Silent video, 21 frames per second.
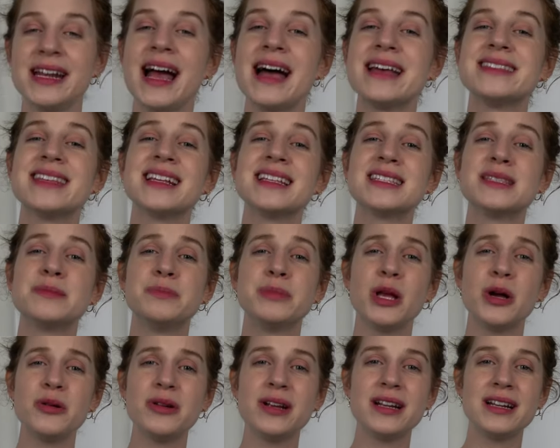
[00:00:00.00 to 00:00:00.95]
and has
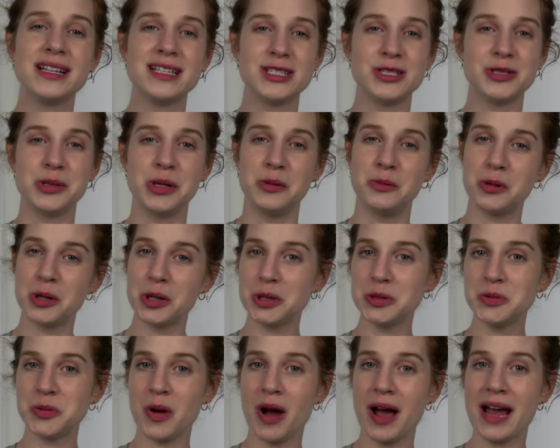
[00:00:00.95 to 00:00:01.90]
exploded into a
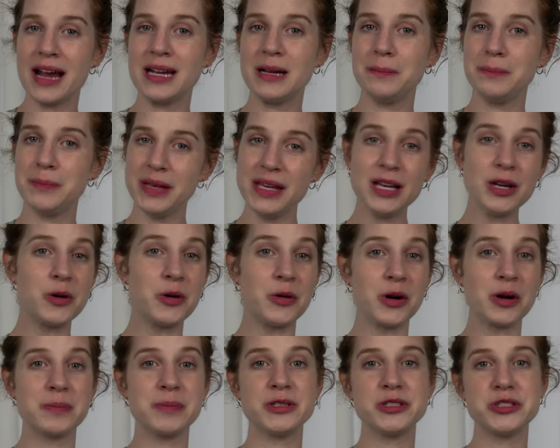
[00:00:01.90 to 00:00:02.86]
worldwide B
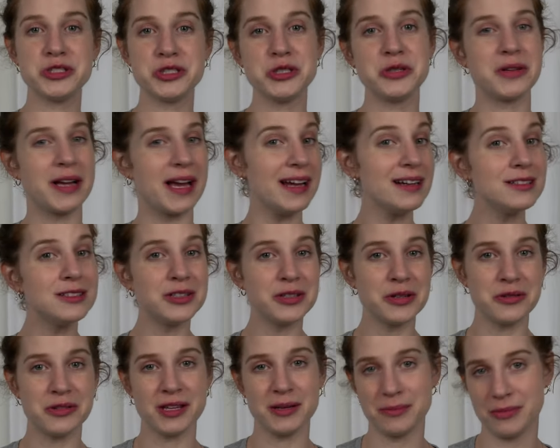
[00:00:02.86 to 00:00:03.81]
Corp shoe and
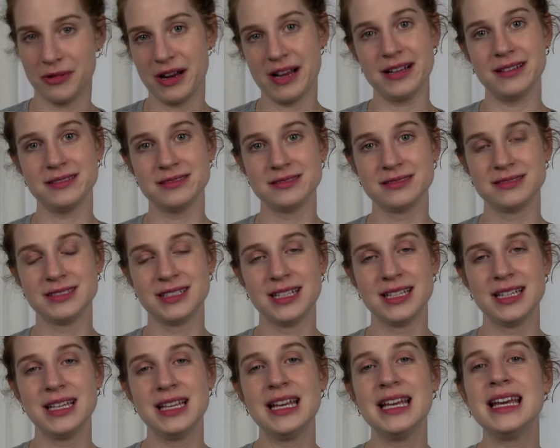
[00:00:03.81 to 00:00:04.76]
clothing brand.
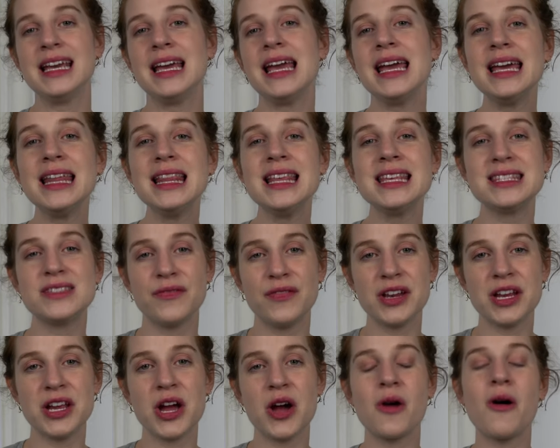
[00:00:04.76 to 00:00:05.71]
In this
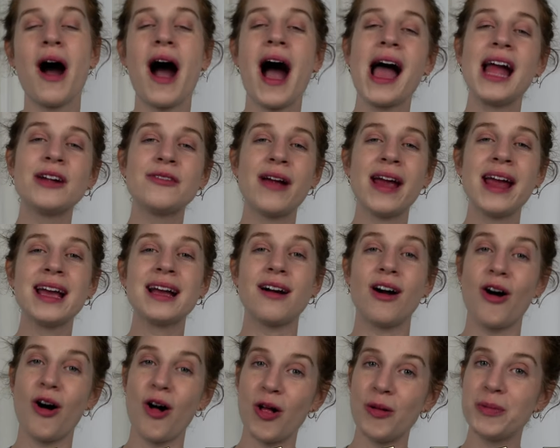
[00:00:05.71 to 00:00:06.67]
video, I rank
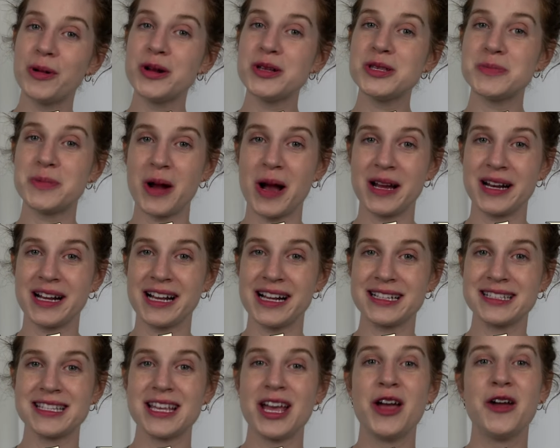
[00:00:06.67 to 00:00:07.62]
Allbirds
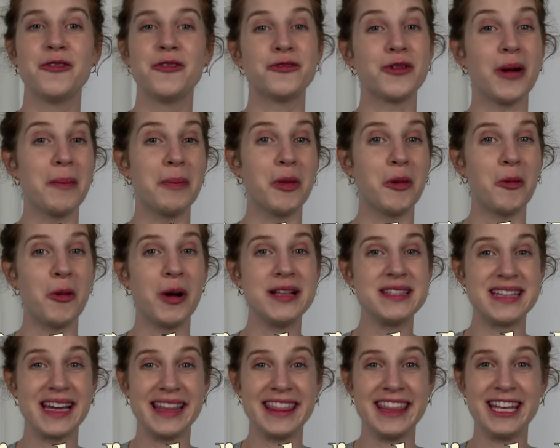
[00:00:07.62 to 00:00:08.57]
products from the
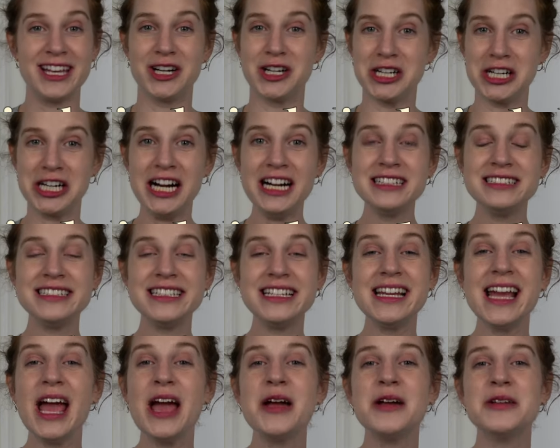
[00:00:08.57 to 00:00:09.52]
ones I think are
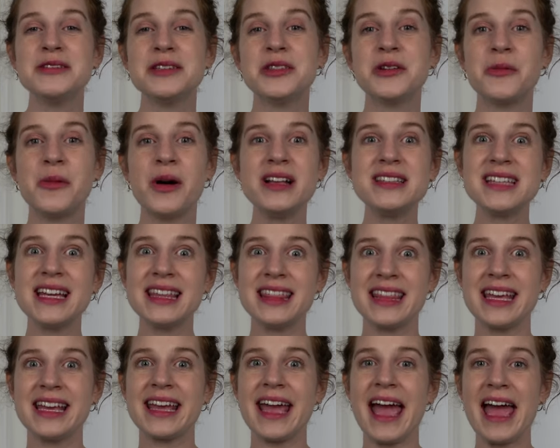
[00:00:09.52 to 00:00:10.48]
ugly to the ones I
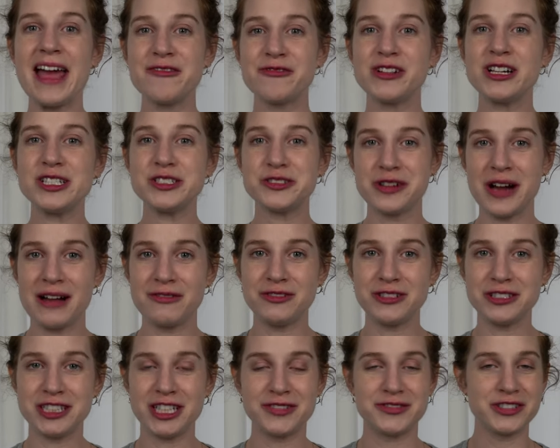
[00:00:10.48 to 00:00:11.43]
think every
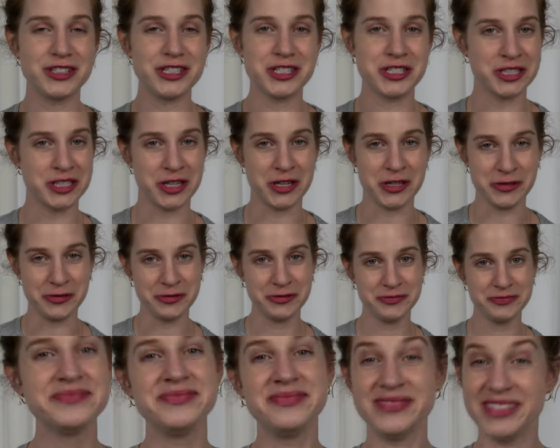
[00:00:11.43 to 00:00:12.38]
travel lover should own.
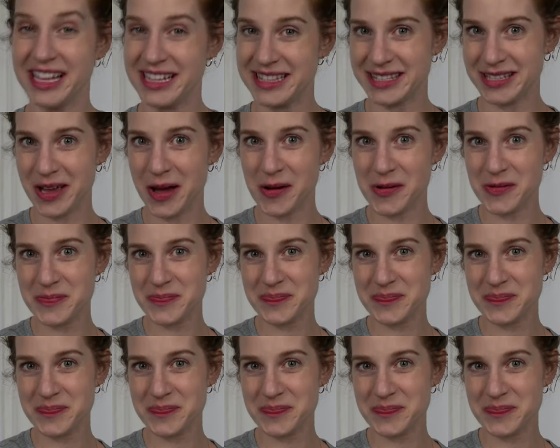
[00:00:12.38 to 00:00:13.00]
Let's go.